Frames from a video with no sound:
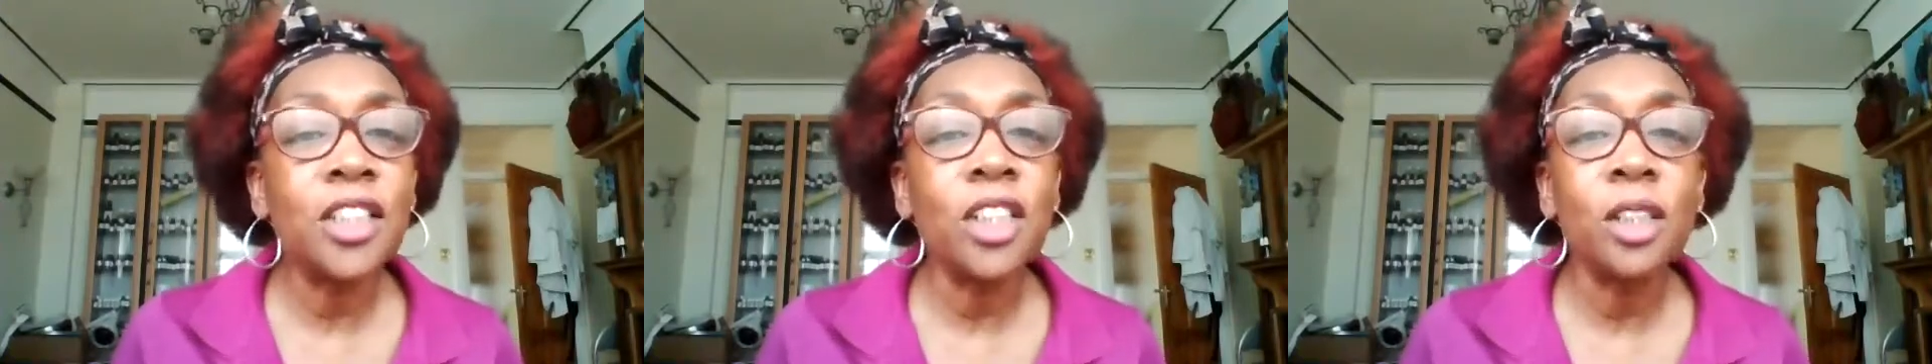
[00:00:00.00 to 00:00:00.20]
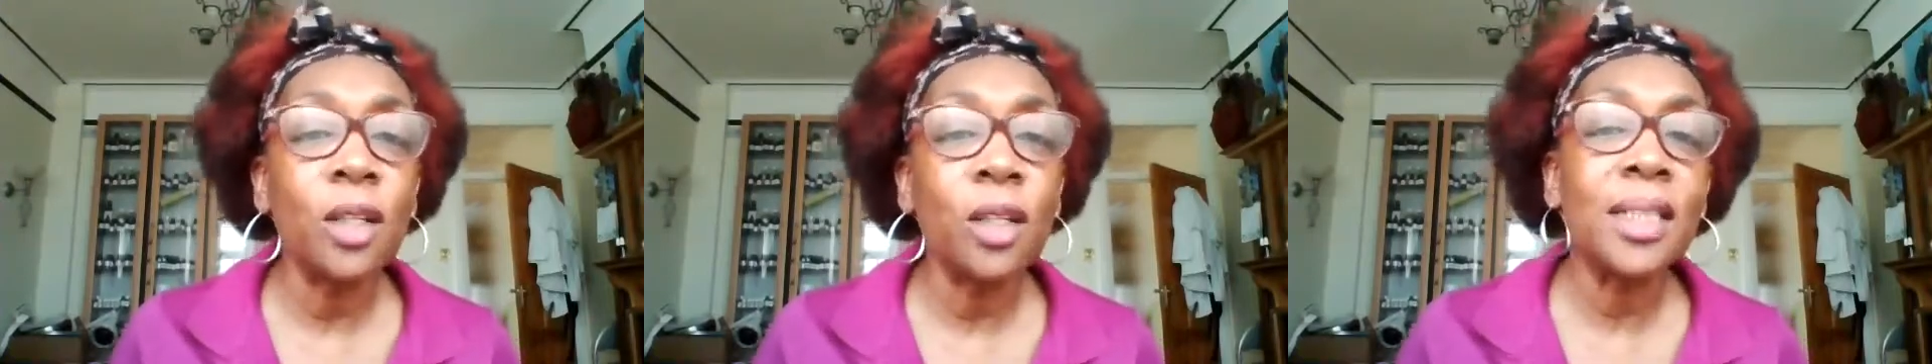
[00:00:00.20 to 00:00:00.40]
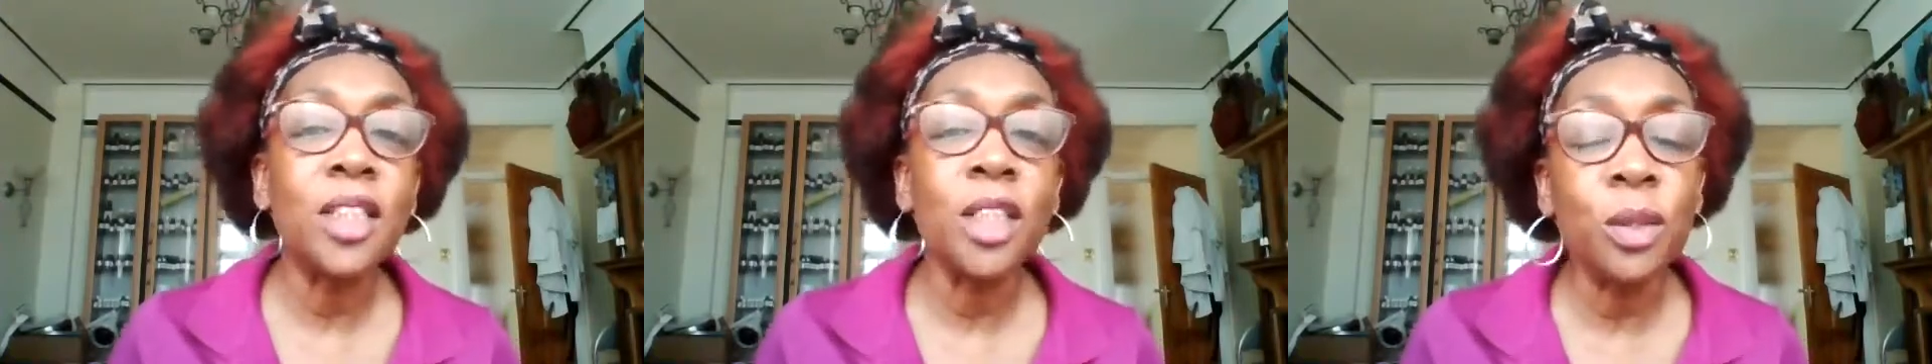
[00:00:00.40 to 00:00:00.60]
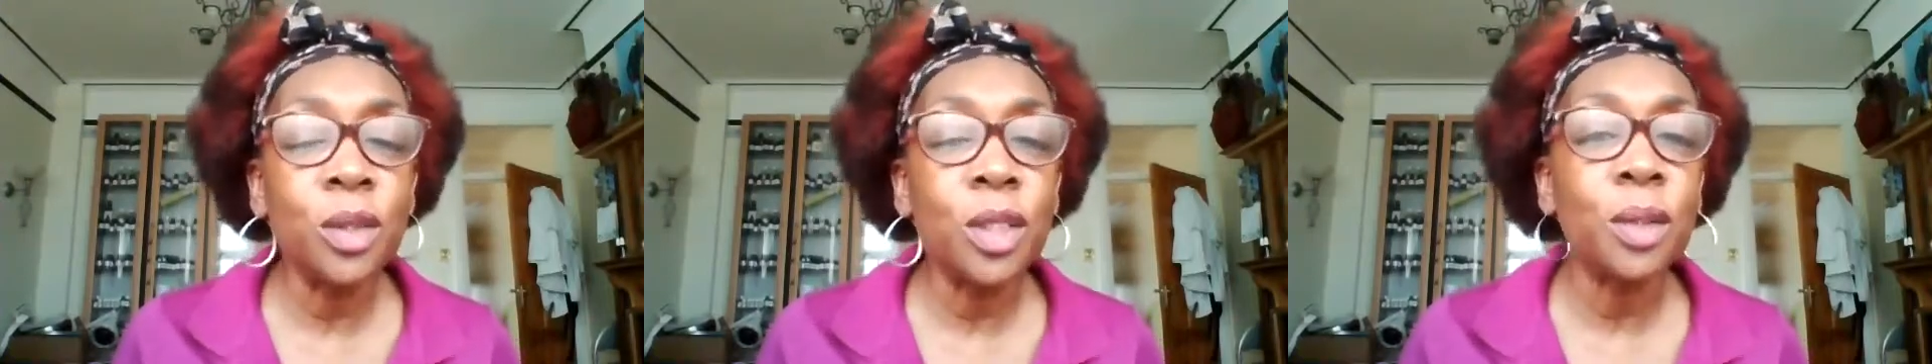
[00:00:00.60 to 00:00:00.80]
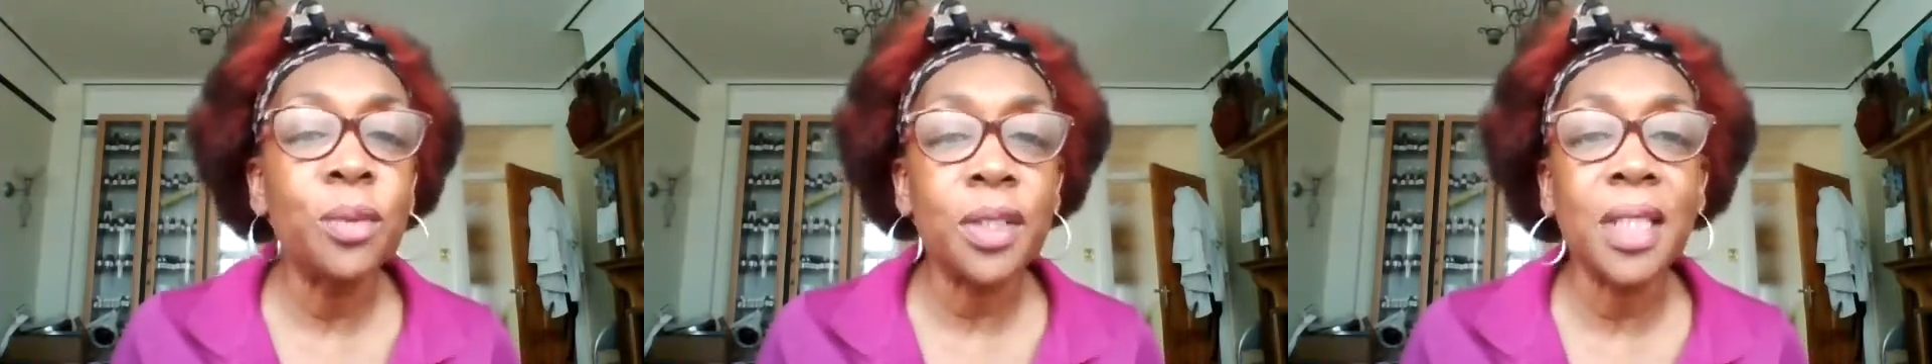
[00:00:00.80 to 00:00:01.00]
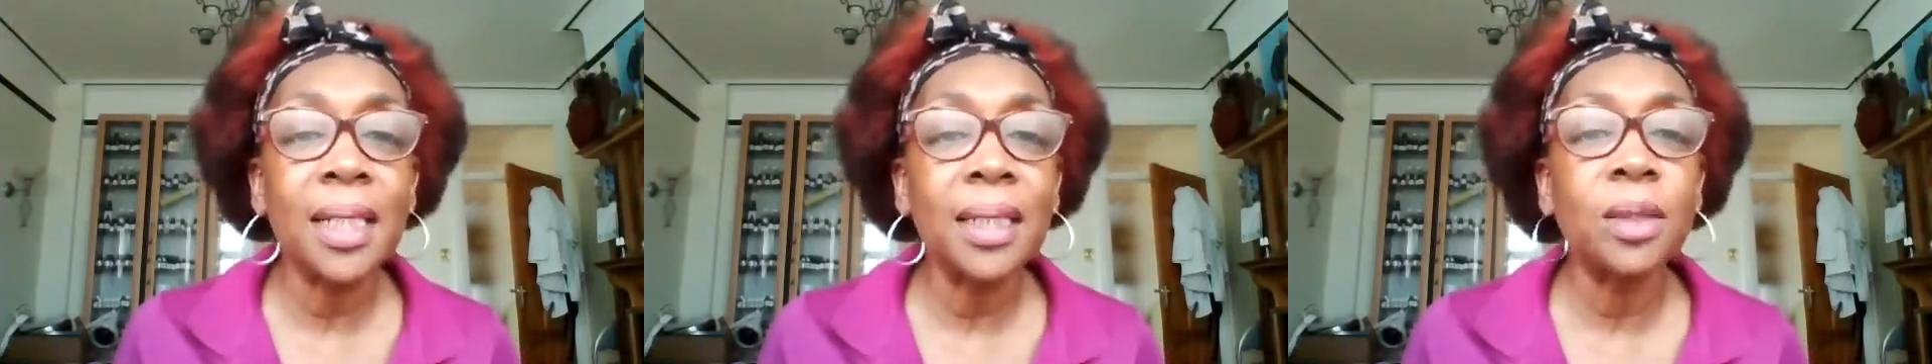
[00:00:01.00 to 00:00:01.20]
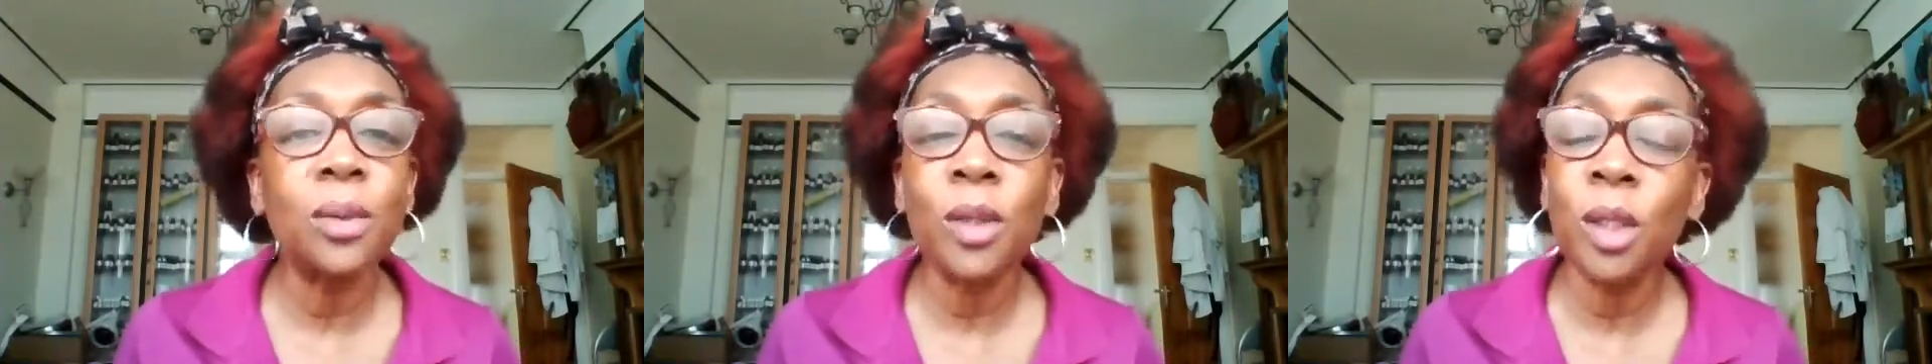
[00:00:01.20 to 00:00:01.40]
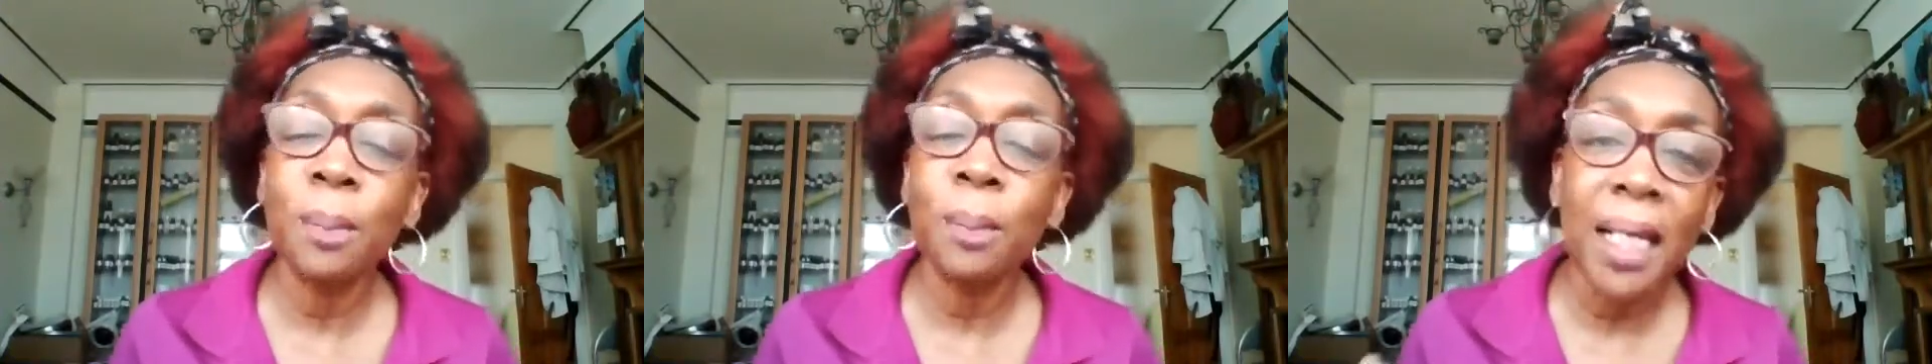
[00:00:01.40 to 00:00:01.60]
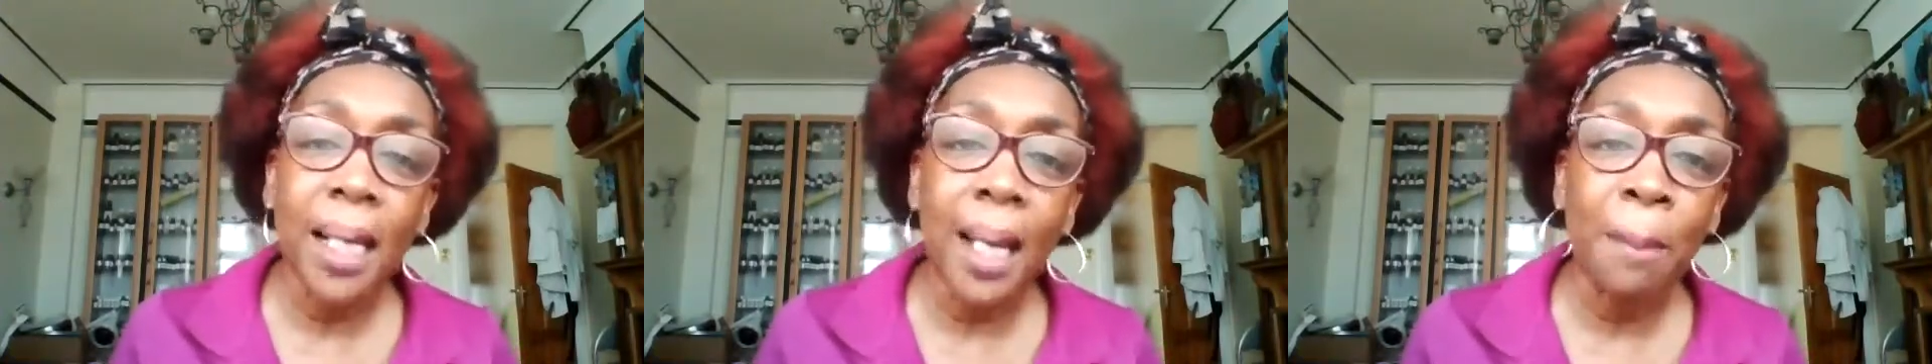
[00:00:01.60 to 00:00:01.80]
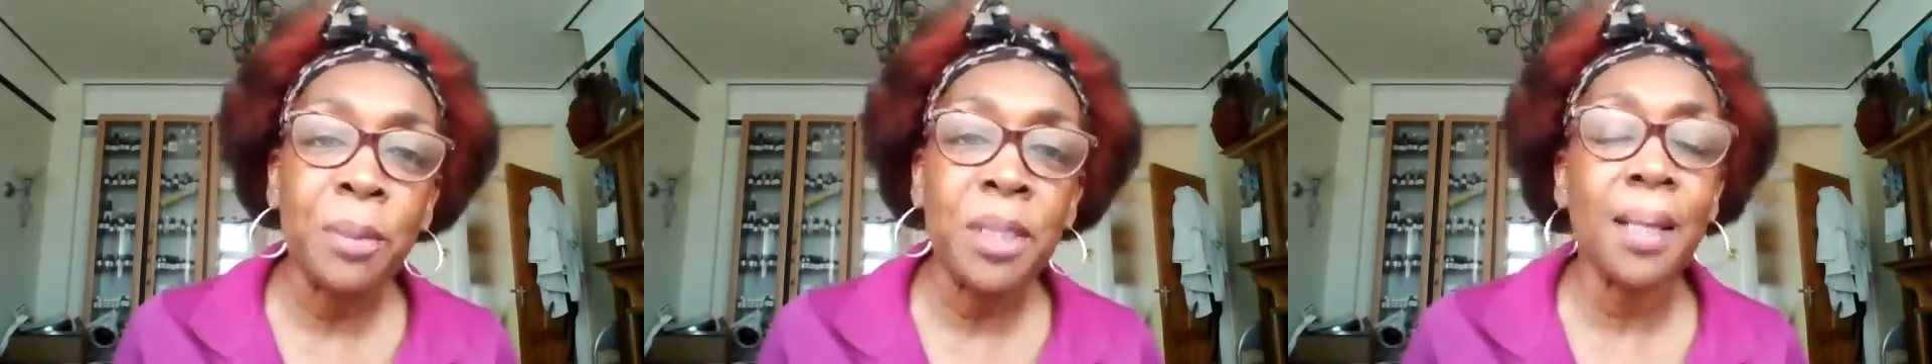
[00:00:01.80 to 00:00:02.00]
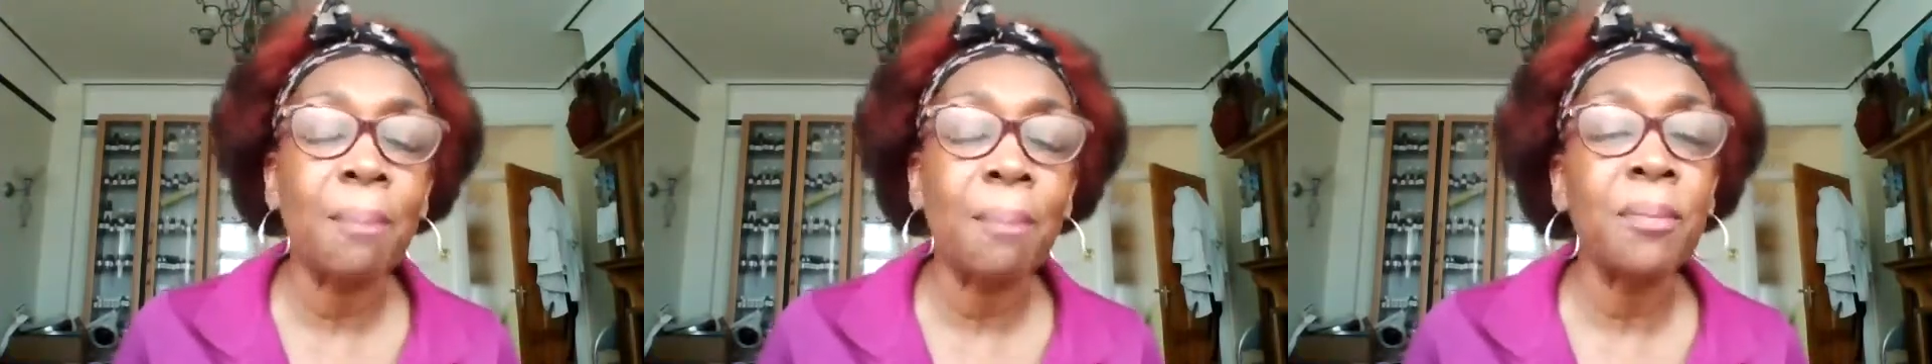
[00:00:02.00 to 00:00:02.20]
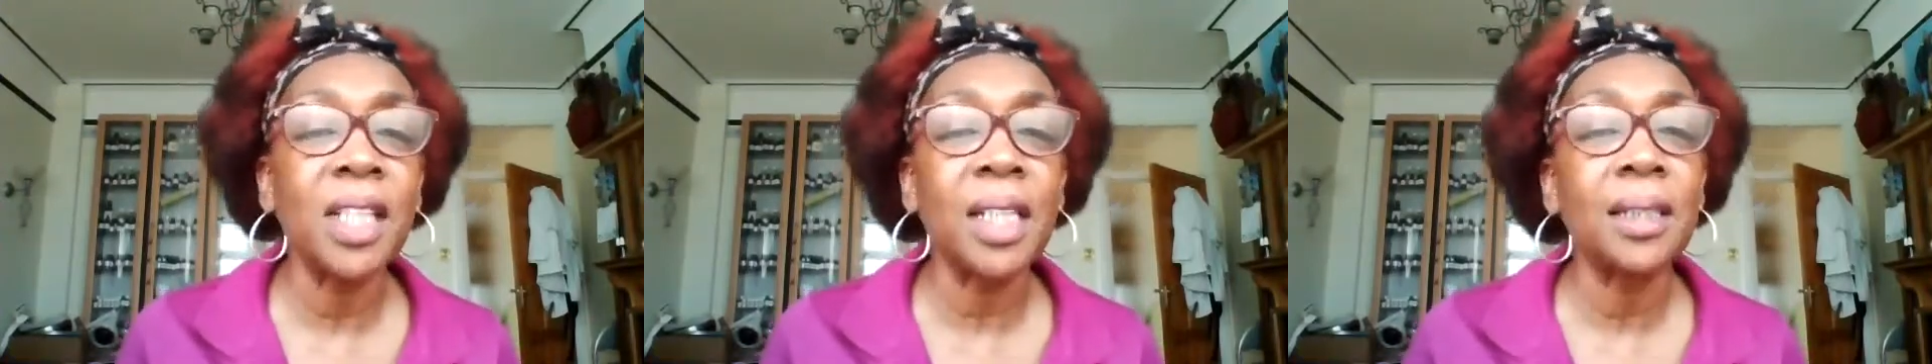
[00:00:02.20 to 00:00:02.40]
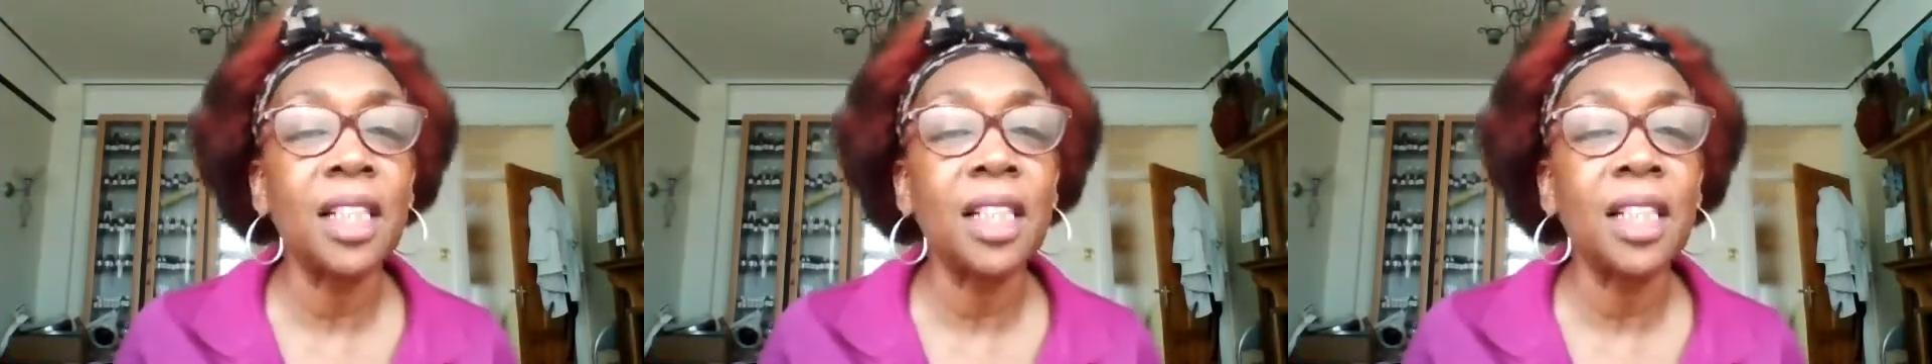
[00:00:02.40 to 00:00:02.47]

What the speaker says: as you do things or you pick up something,